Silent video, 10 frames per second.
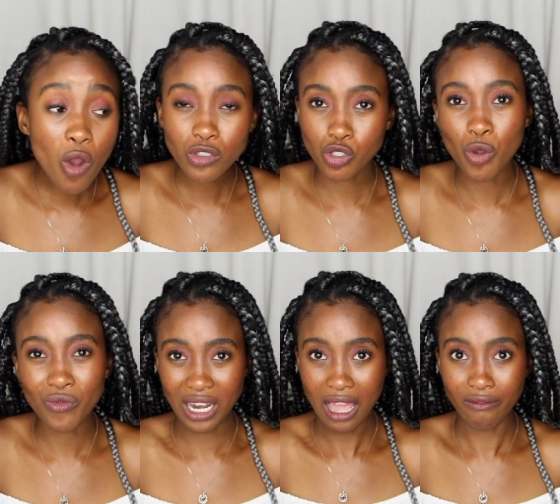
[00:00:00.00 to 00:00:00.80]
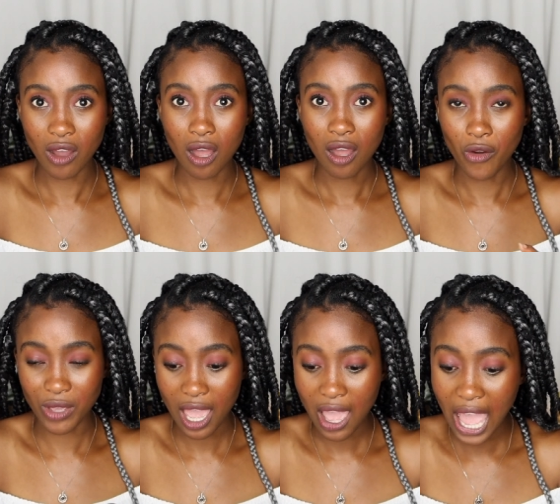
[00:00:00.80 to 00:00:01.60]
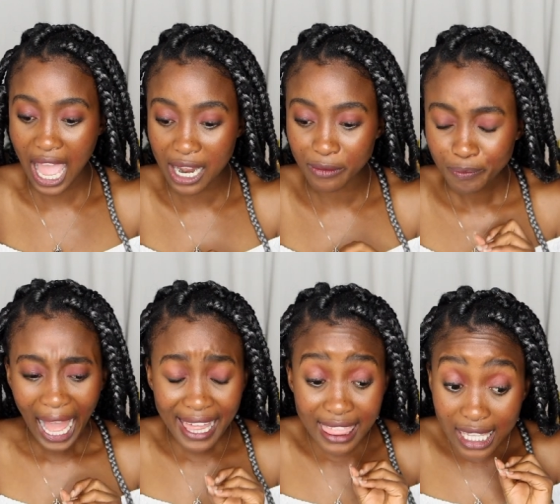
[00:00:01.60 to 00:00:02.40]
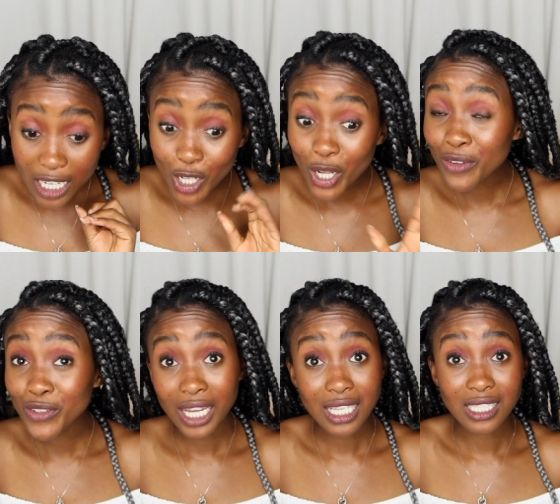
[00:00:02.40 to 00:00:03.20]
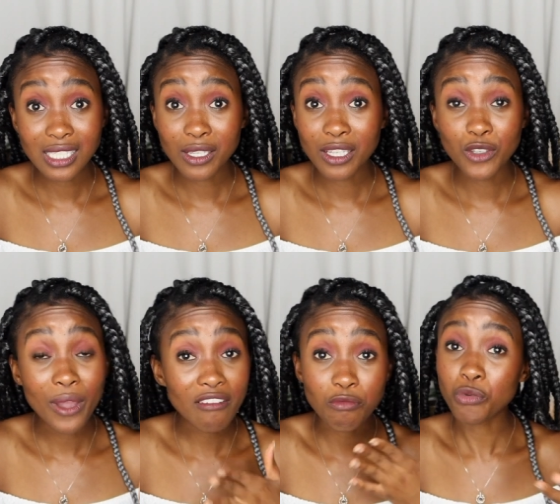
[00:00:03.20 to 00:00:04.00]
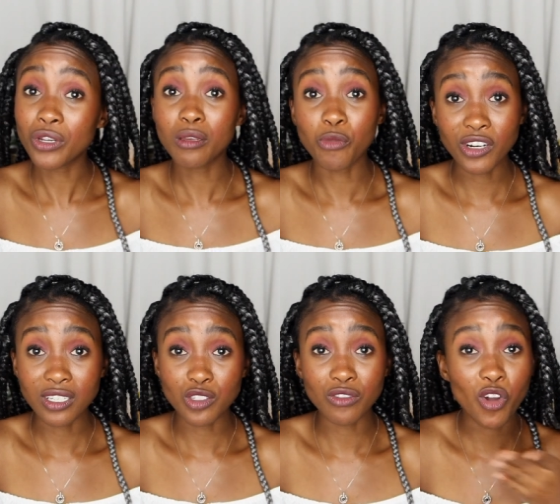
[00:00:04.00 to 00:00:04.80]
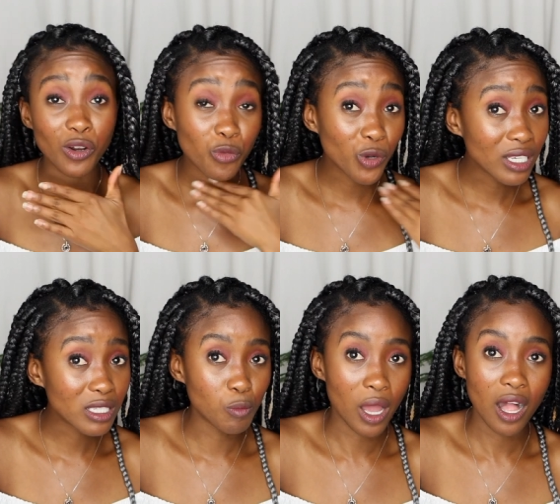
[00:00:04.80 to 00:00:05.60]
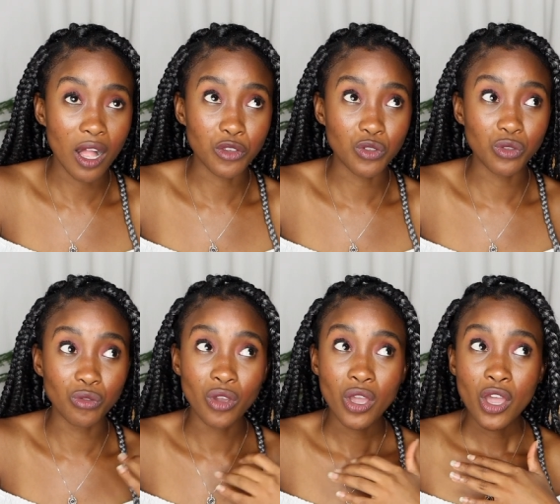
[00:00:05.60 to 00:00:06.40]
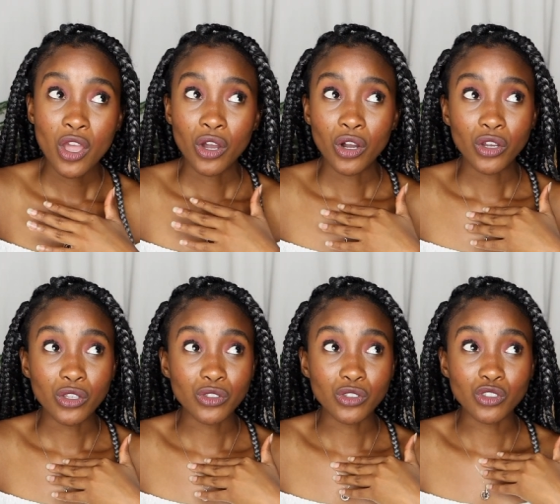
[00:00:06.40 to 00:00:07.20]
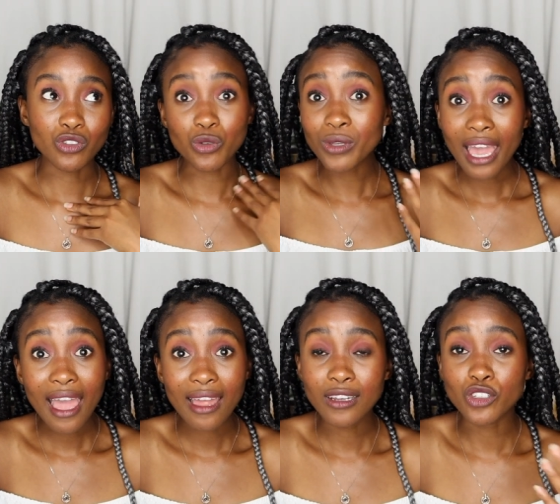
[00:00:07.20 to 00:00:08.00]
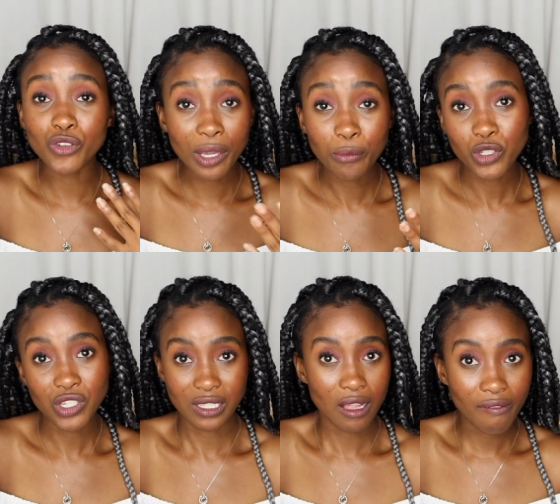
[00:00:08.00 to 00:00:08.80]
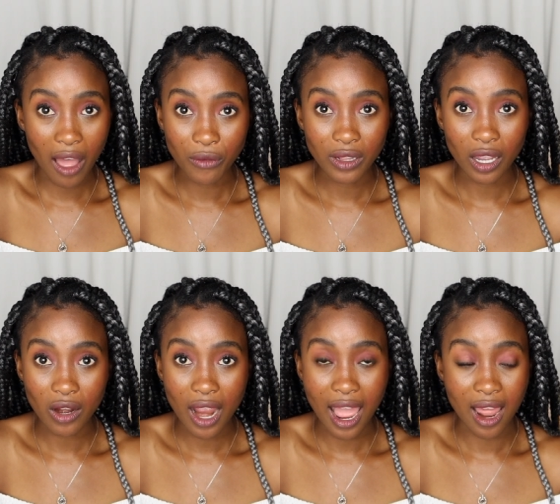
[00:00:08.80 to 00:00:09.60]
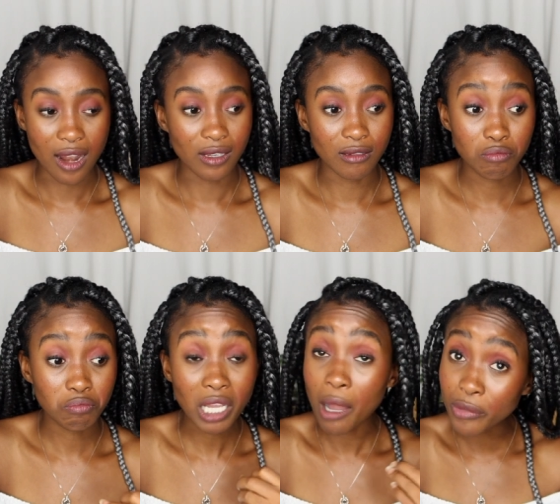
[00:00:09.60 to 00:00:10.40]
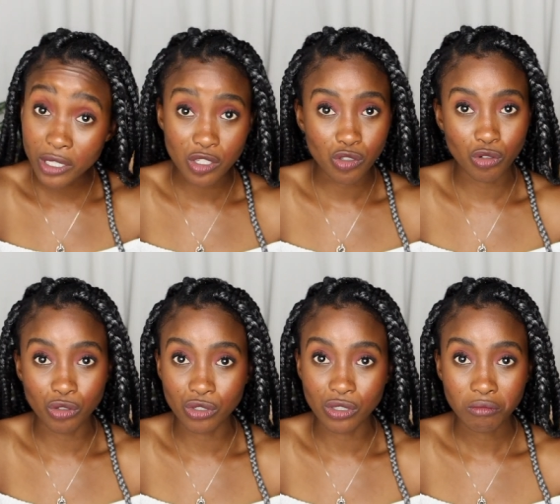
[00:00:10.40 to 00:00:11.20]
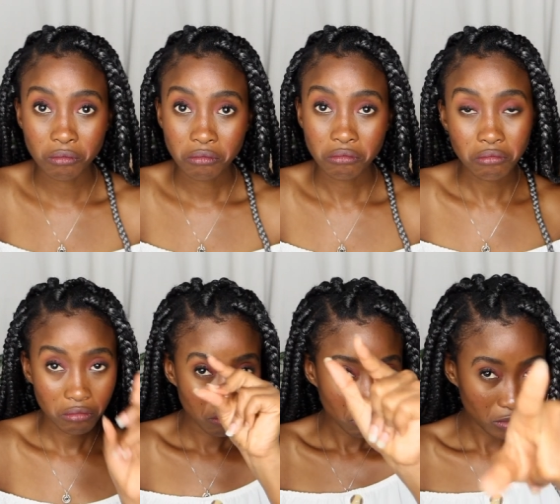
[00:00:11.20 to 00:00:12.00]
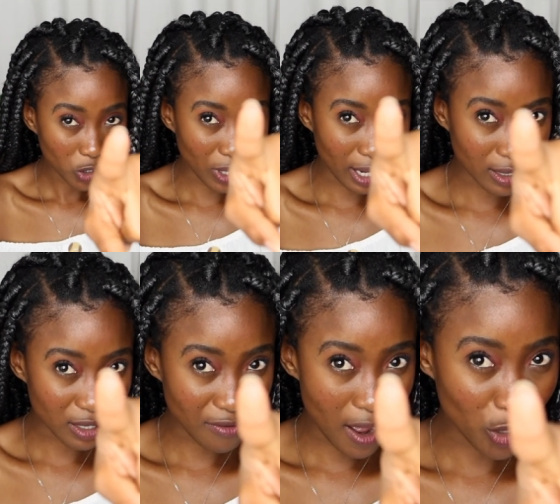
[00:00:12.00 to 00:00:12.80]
so than ever, okay? And I think a lot of you guys, you have pretty bodies, you've got a pretty smile, you can put yourself out there, and companies could identify